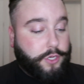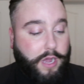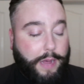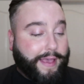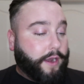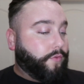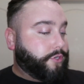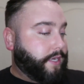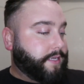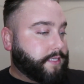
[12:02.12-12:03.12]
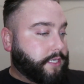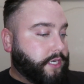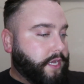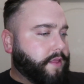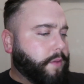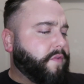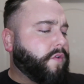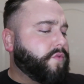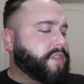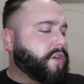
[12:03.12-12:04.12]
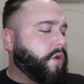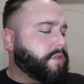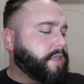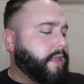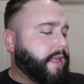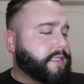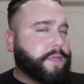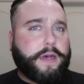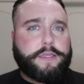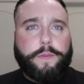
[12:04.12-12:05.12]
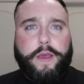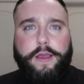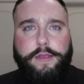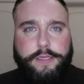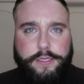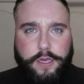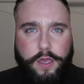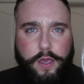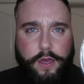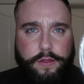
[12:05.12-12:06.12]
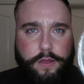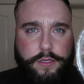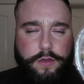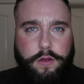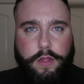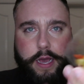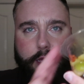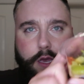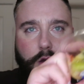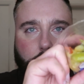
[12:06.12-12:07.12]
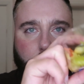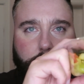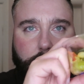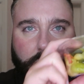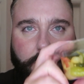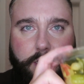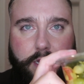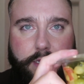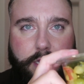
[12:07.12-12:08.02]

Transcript: so I'll be getting all the cheeses this year. Then we've got this cocktail antipasti mix that's got like all the stuff in. Can you